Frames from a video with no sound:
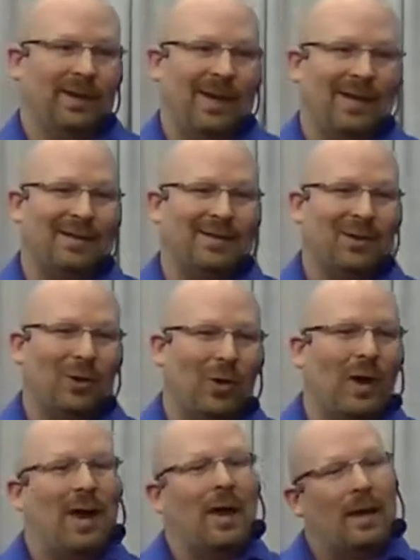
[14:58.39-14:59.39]
And
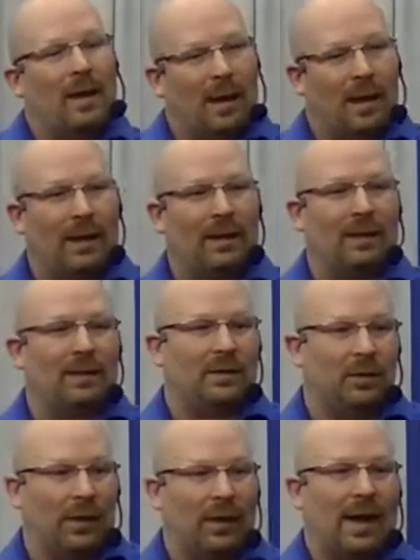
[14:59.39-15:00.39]
so, and in
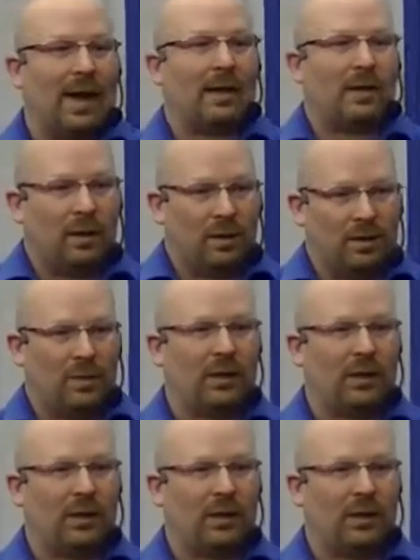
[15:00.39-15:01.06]
doing that, she was